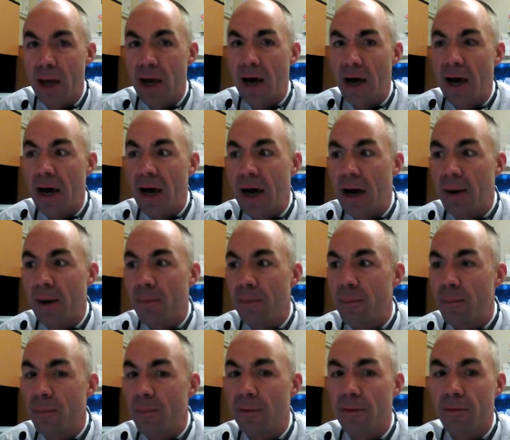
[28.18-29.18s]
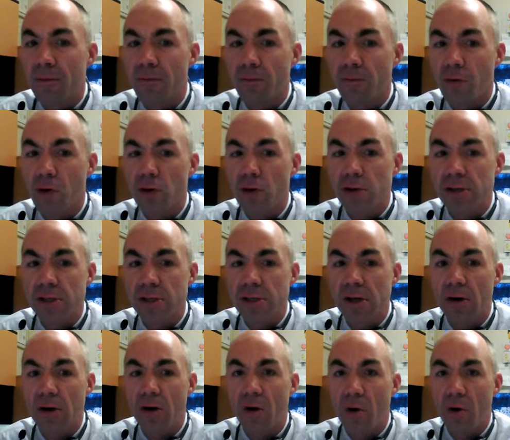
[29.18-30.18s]
Um, First,
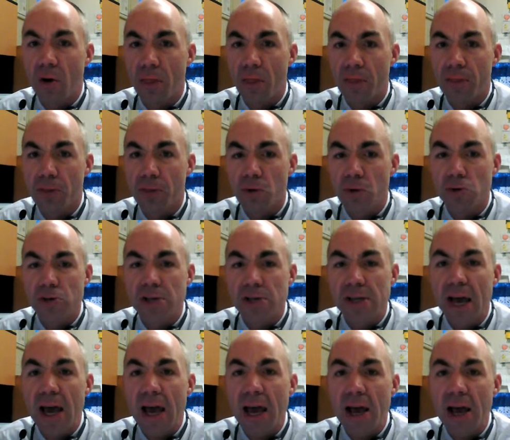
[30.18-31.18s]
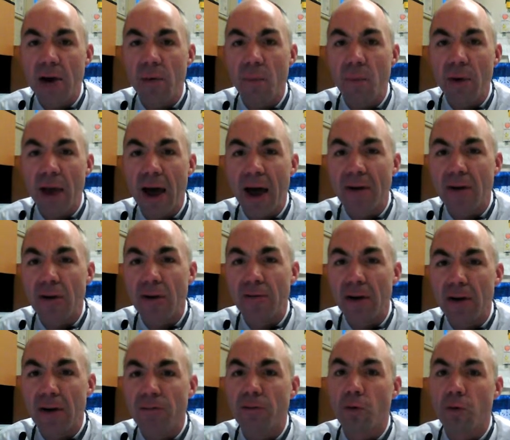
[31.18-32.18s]
on Thursday, we have an
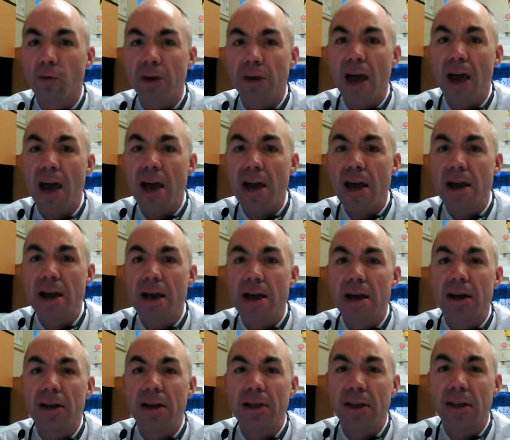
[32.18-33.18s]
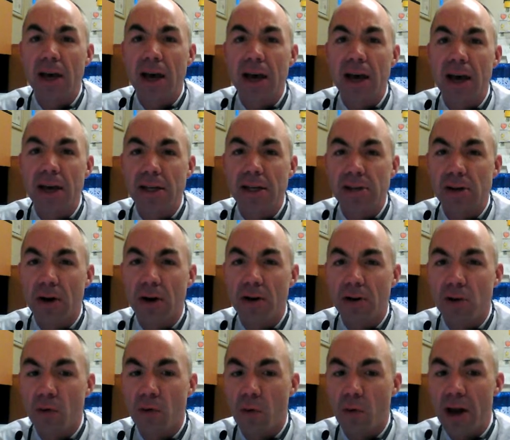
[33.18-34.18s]
eventful day that
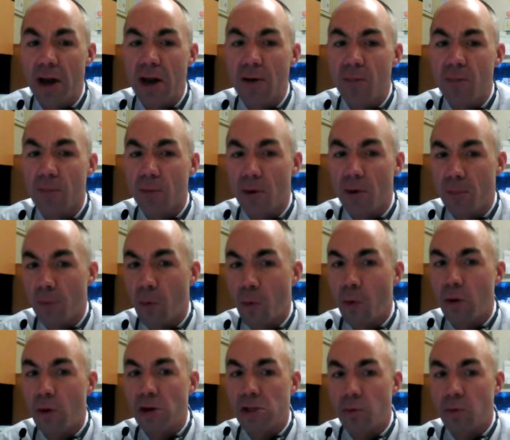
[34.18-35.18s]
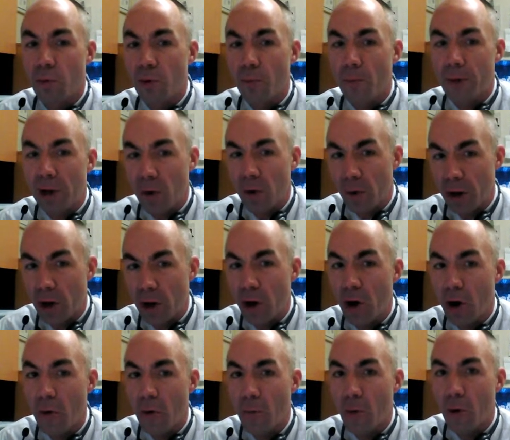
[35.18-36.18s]
your interim reports will be going
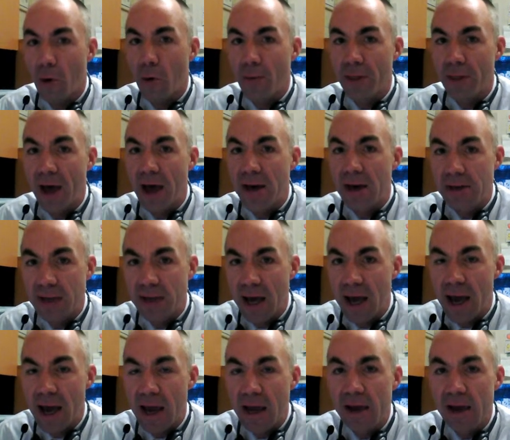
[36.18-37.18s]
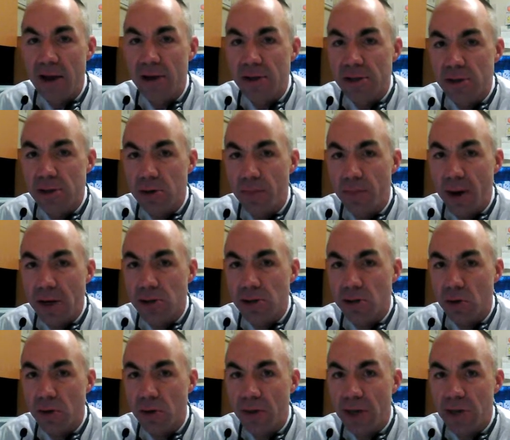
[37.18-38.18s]
home on that day. So make
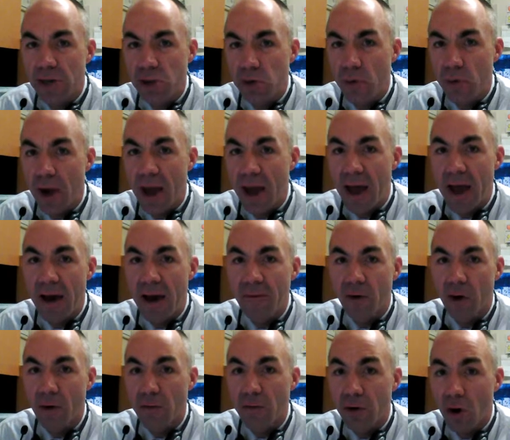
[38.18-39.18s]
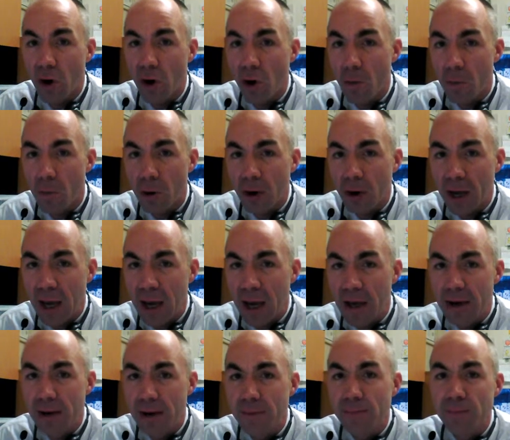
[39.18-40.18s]
sure that you have all of your homework
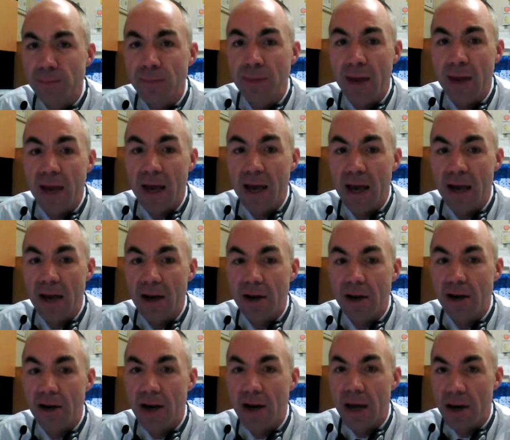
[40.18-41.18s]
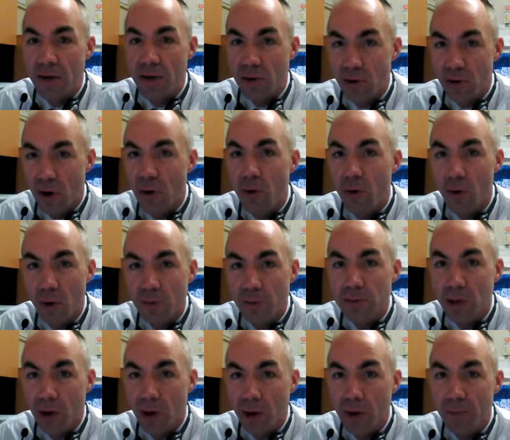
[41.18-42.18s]
in, and you know who I'm
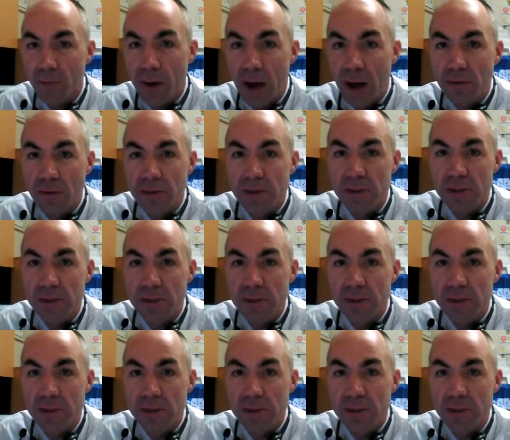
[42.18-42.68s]
talking about.